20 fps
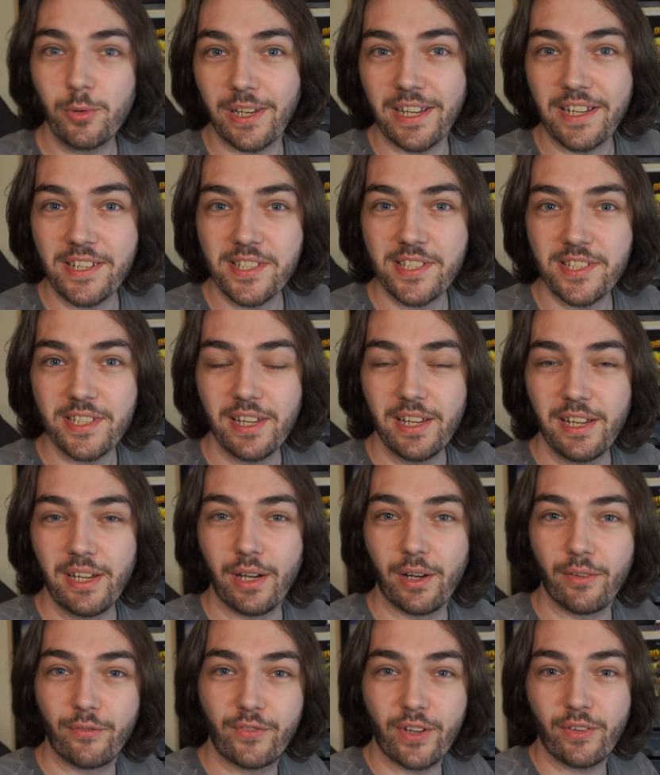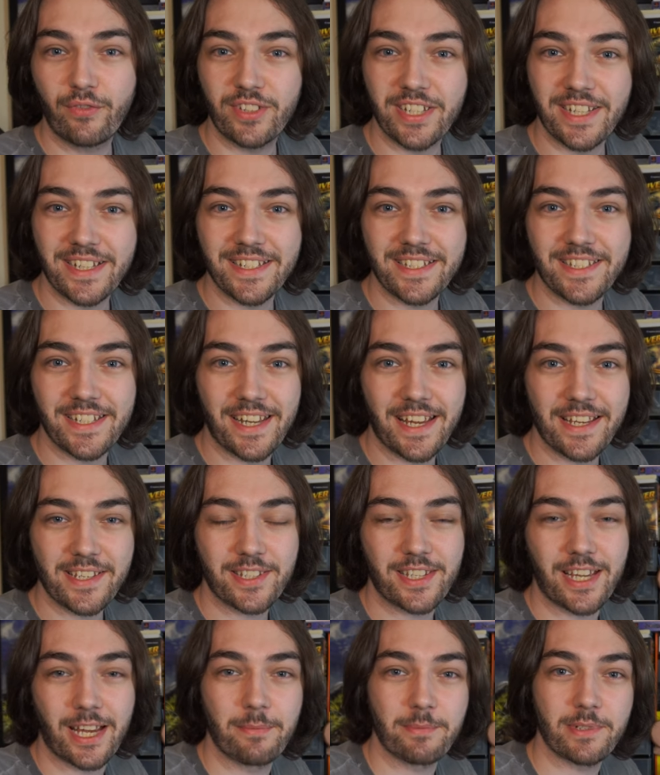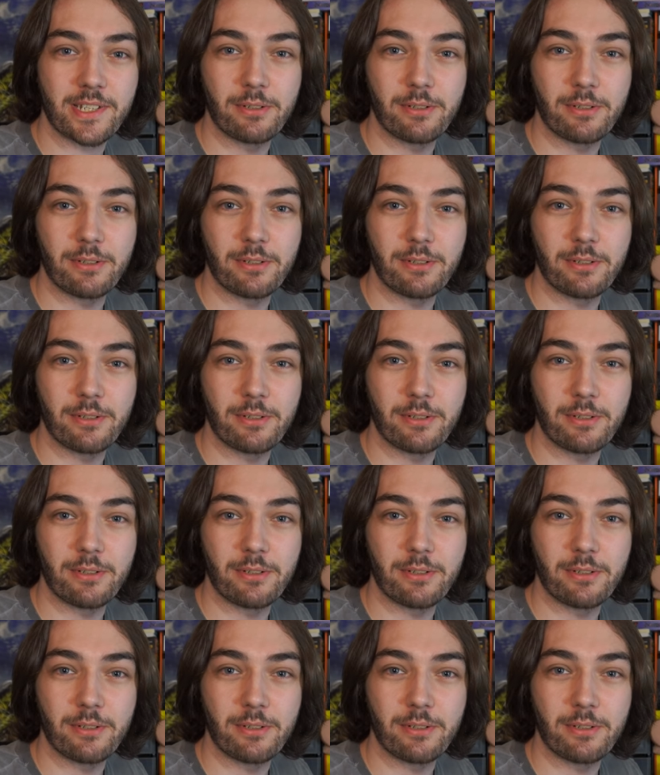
list of 15 DS games,